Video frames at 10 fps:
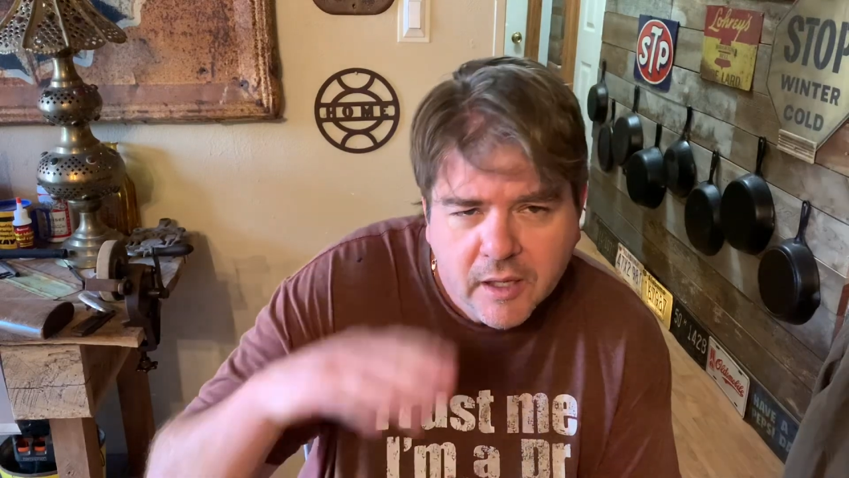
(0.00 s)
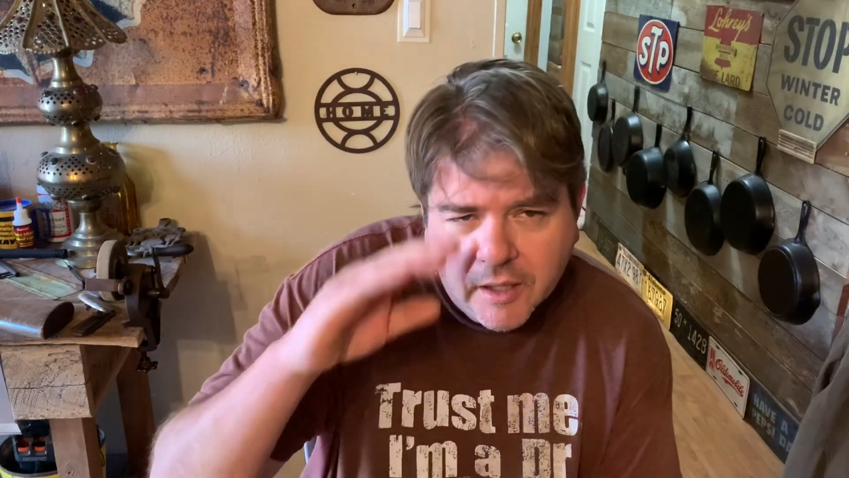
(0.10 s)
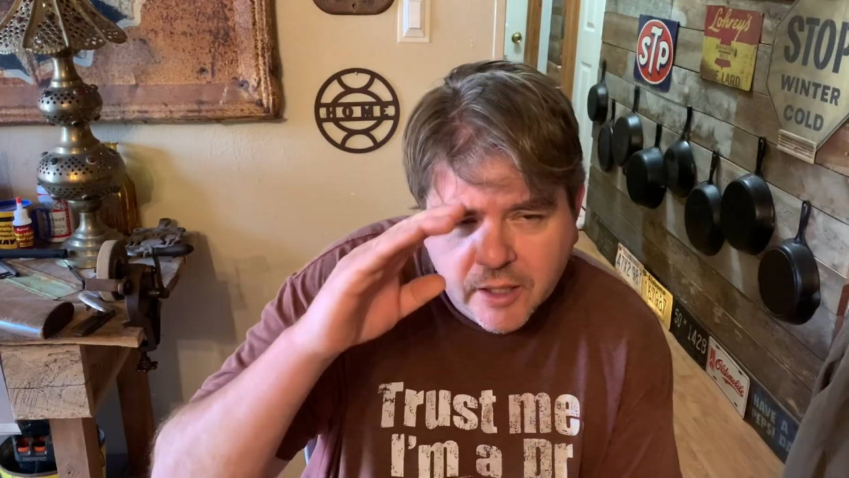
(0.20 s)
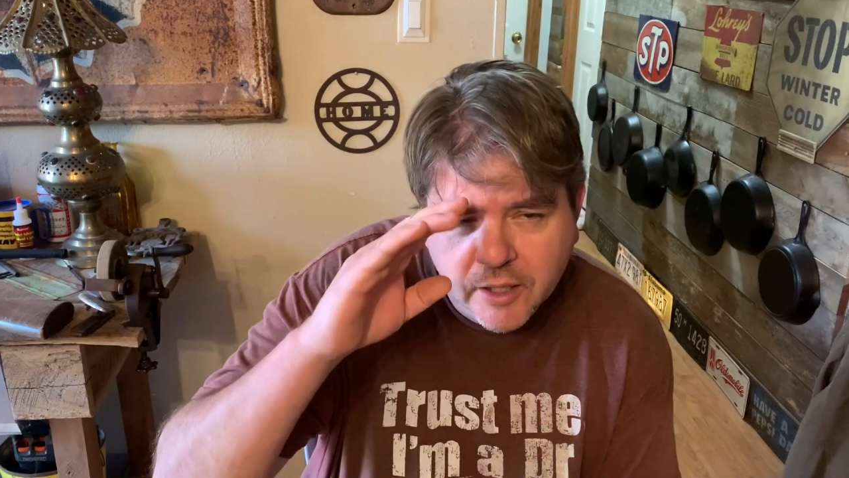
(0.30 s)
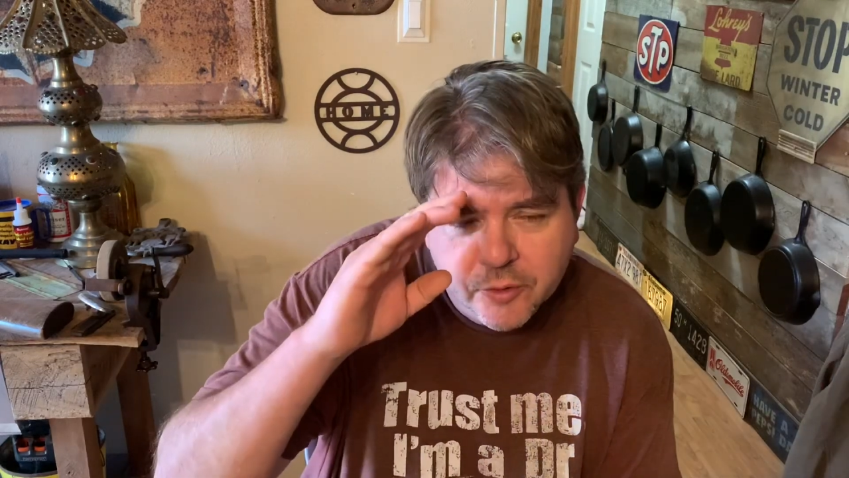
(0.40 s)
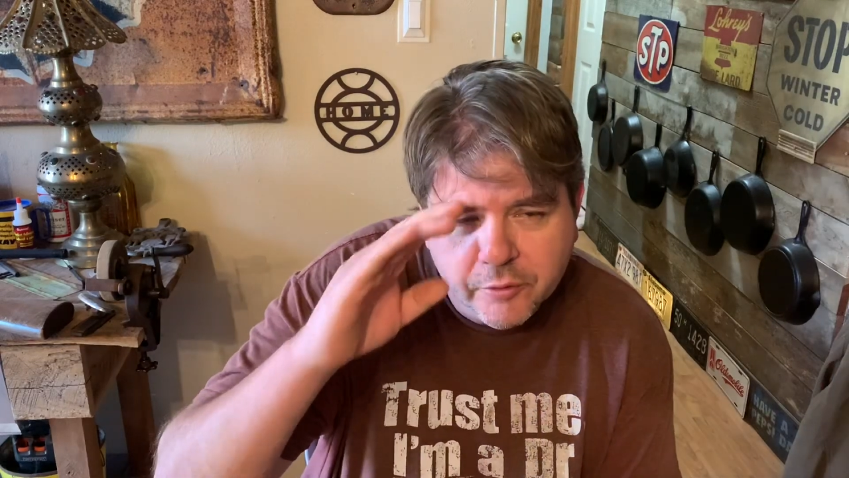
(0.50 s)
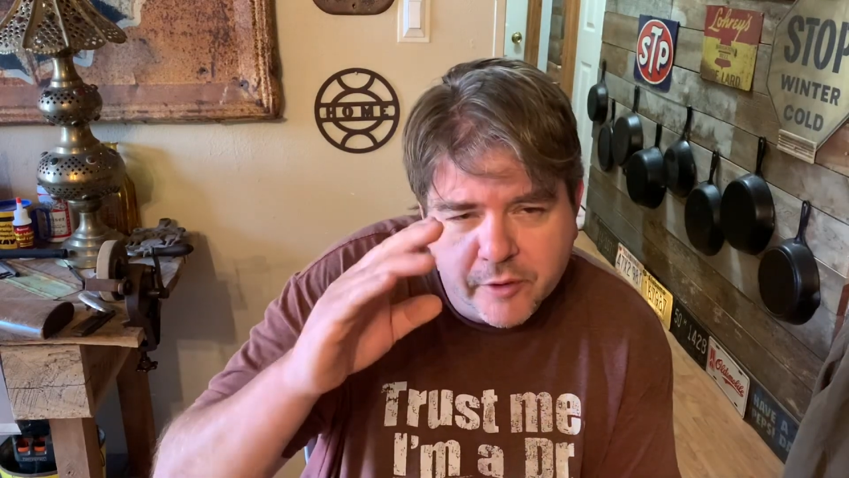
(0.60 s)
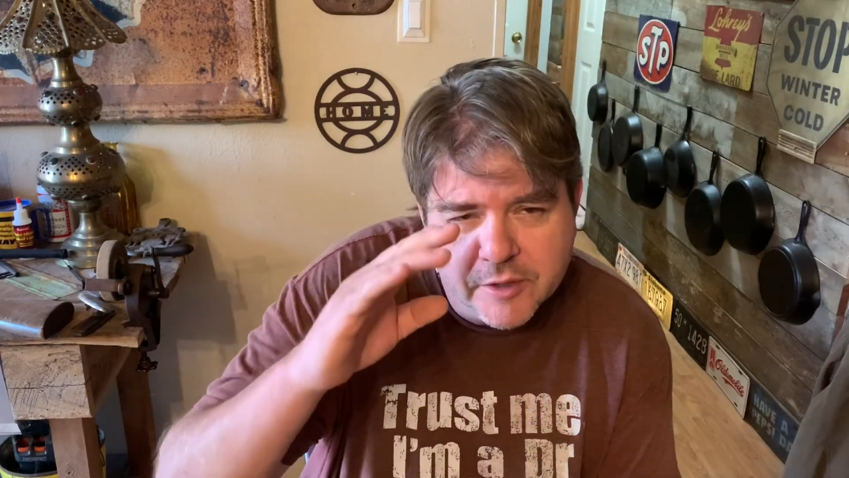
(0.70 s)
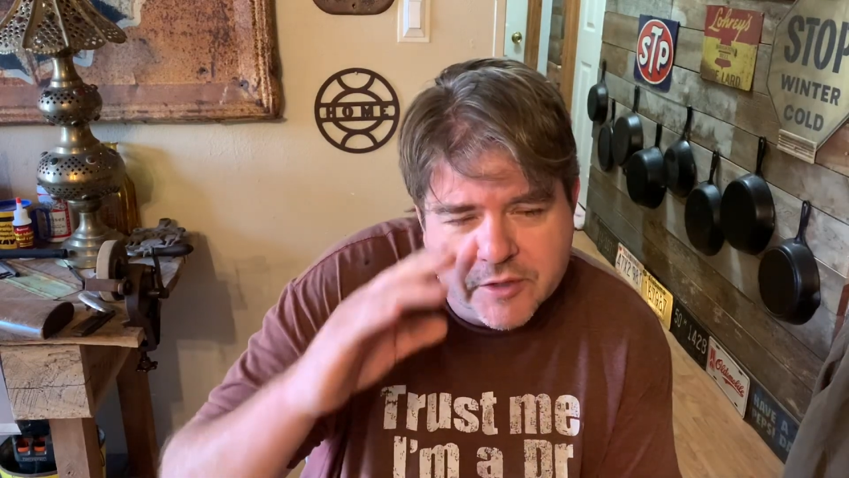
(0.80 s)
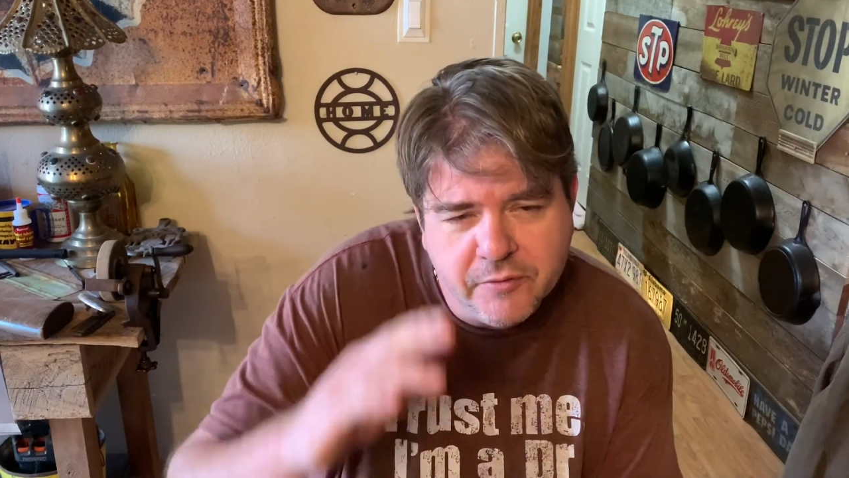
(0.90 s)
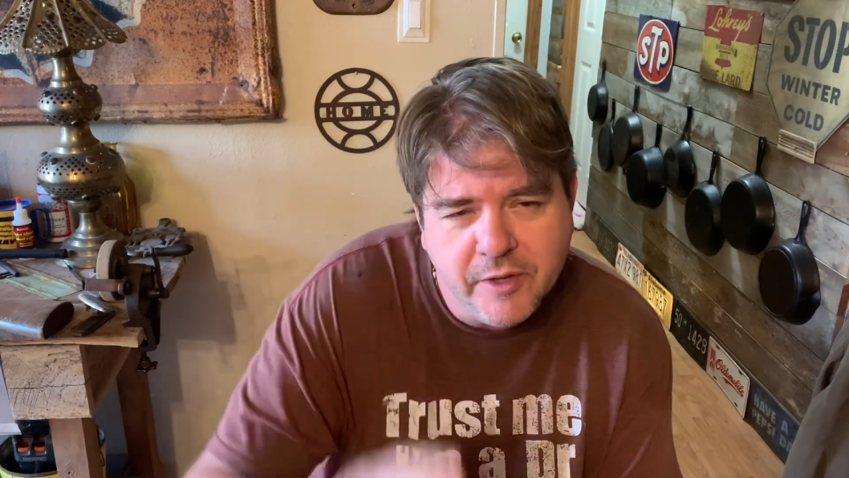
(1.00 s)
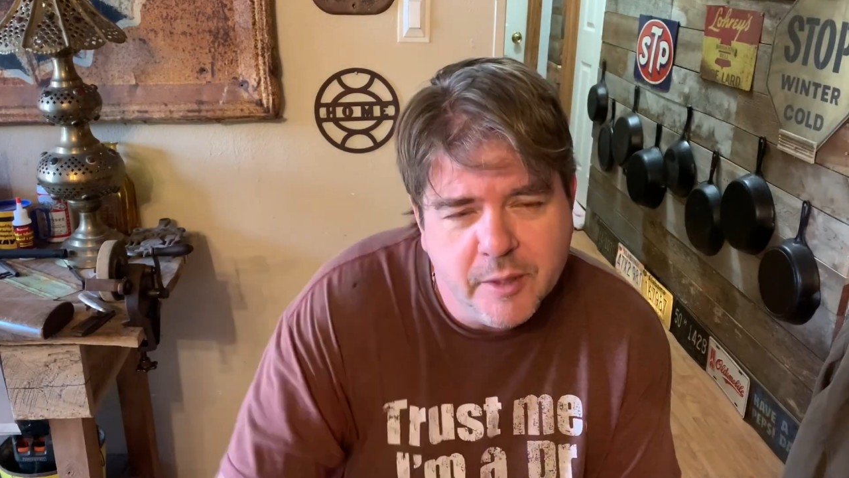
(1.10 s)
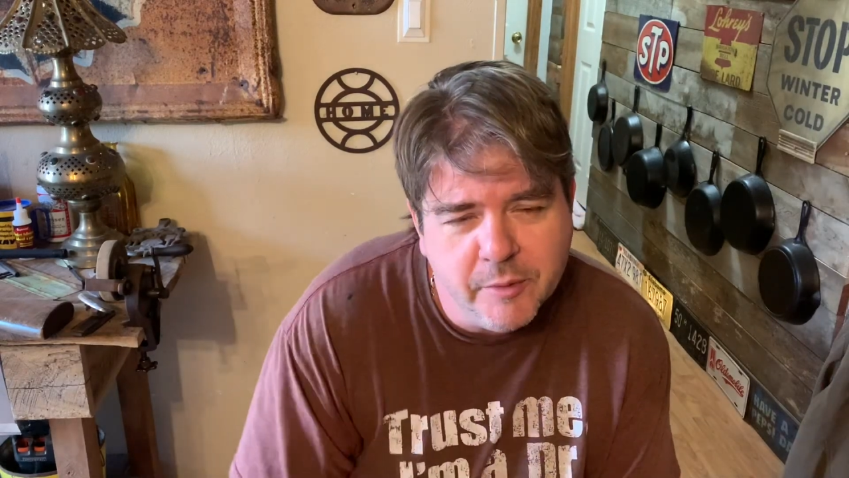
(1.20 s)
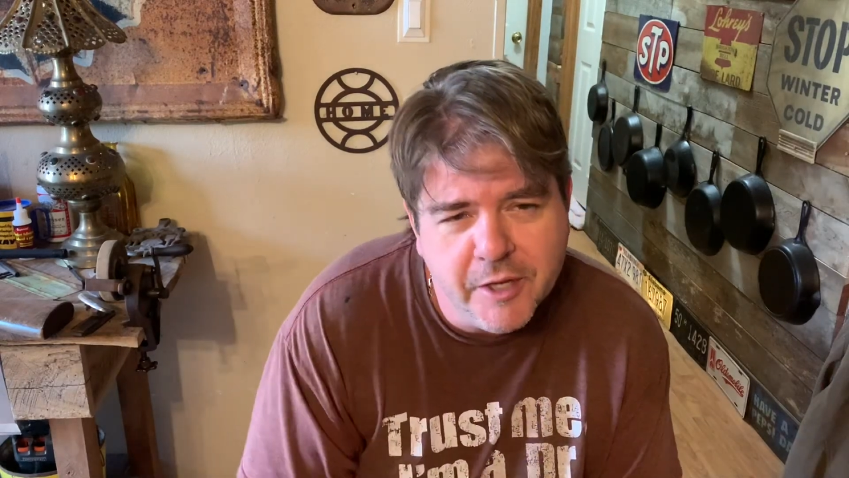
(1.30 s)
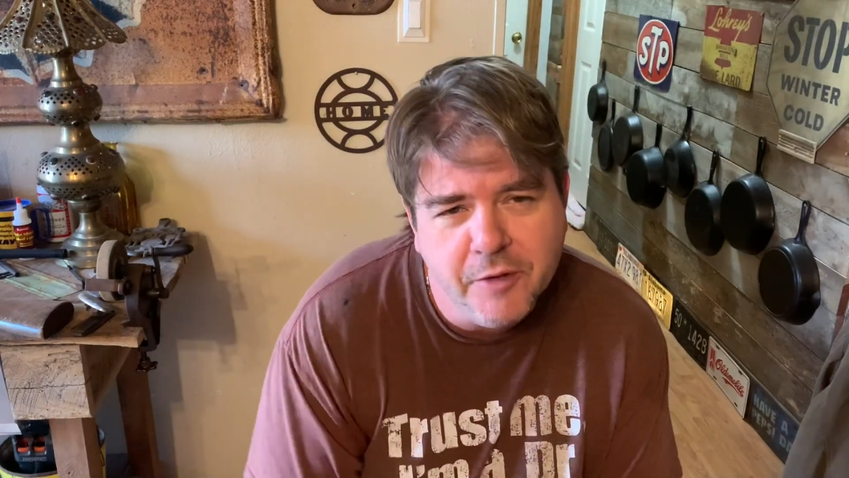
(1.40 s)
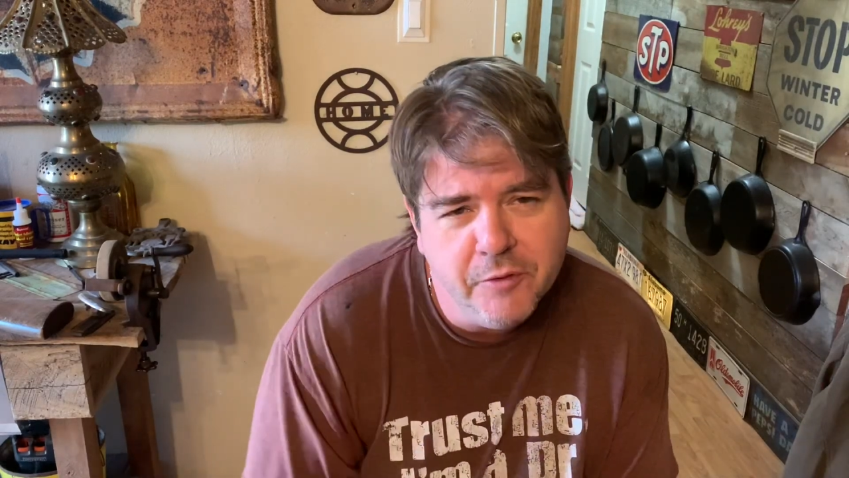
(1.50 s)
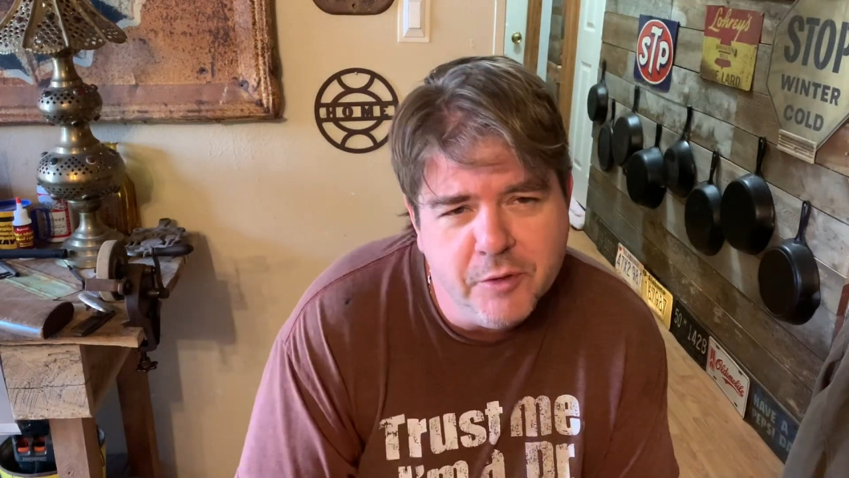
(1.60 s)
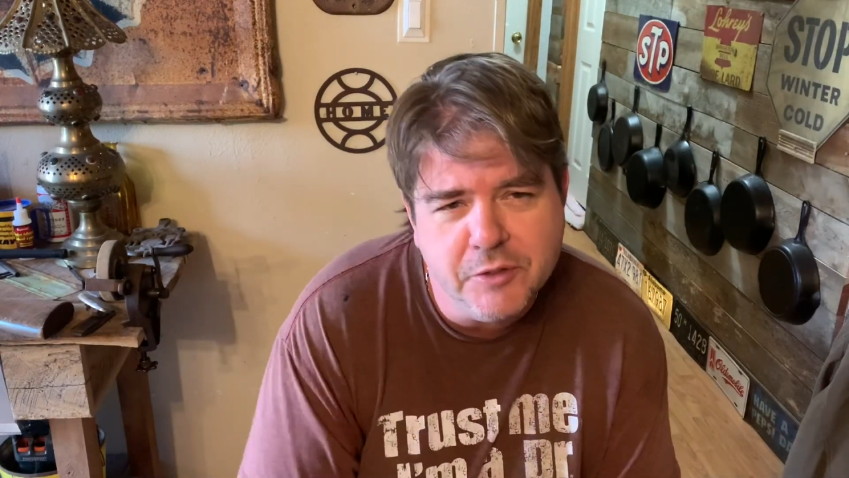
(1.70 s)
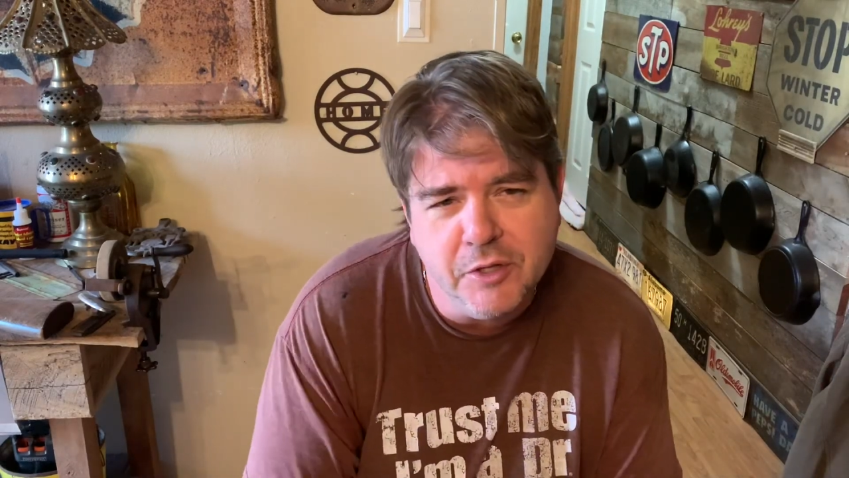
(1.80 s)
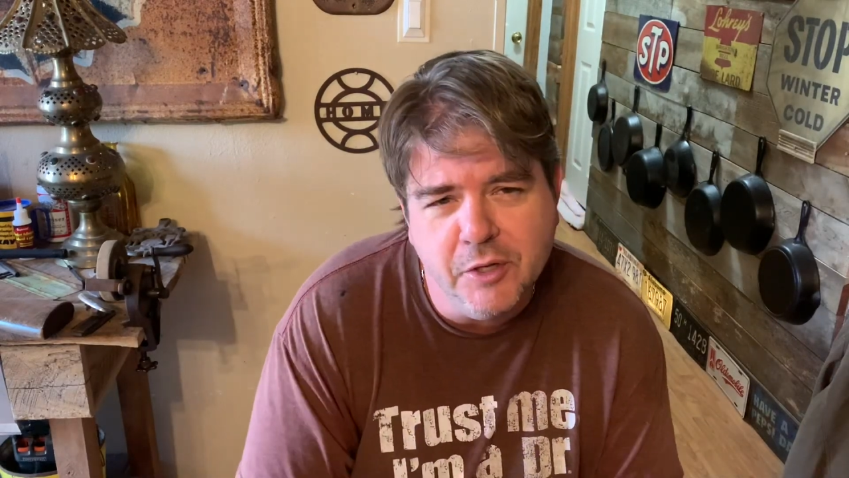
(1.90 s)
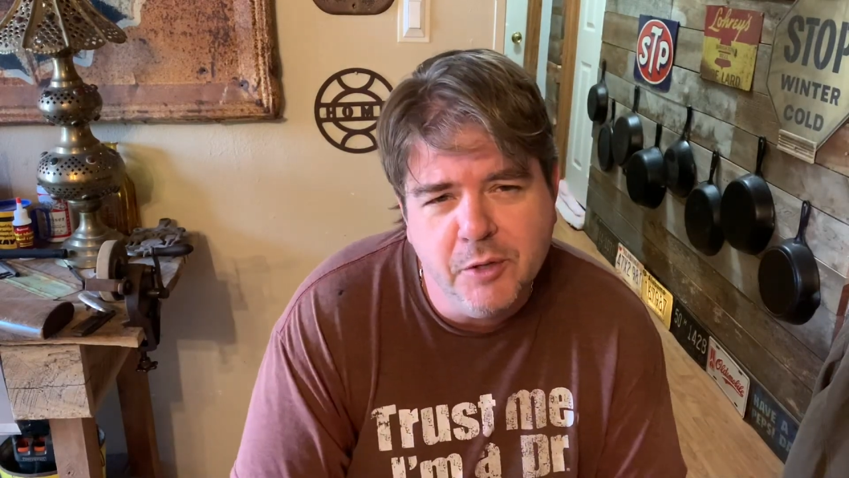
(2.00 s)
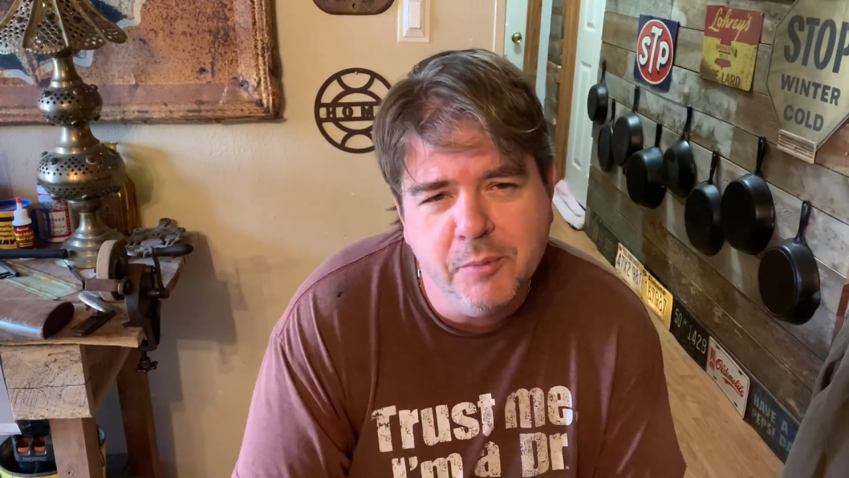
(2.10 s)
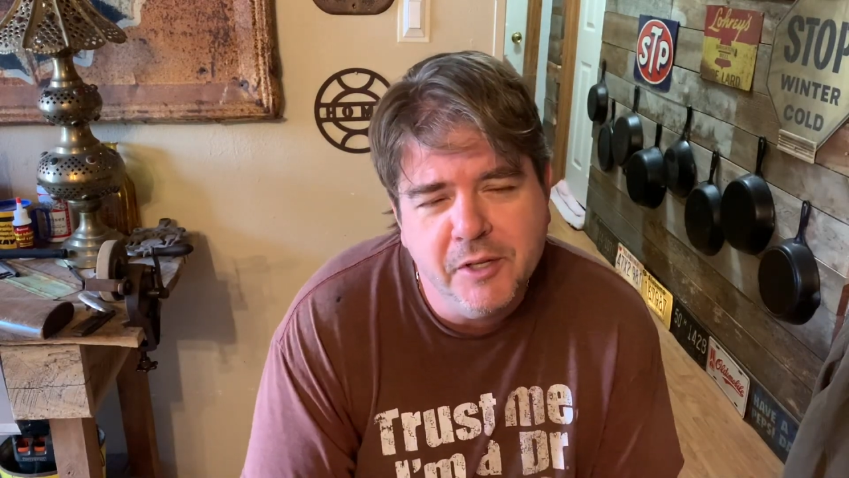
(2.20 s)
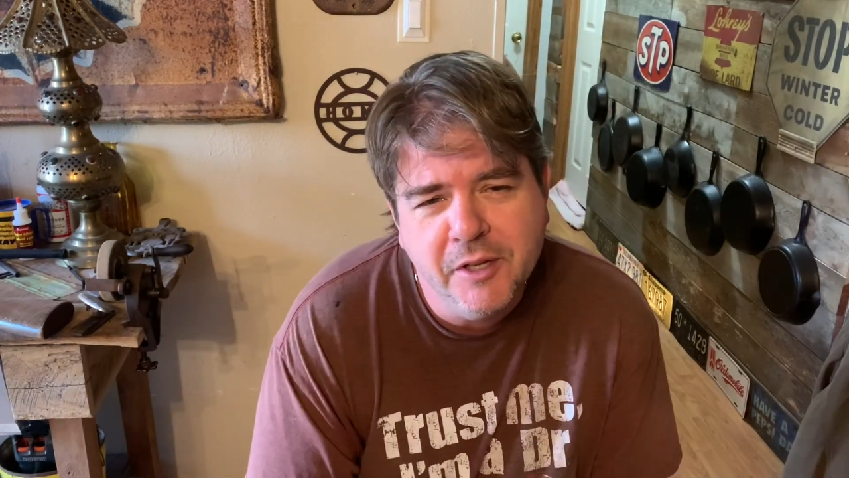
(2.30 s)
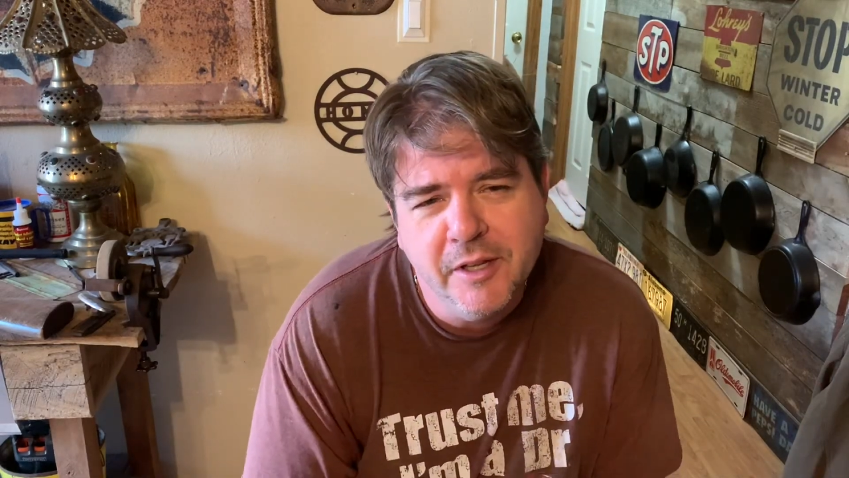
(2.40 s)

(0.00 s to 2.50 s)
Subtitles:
Hello friends and family of YouTube.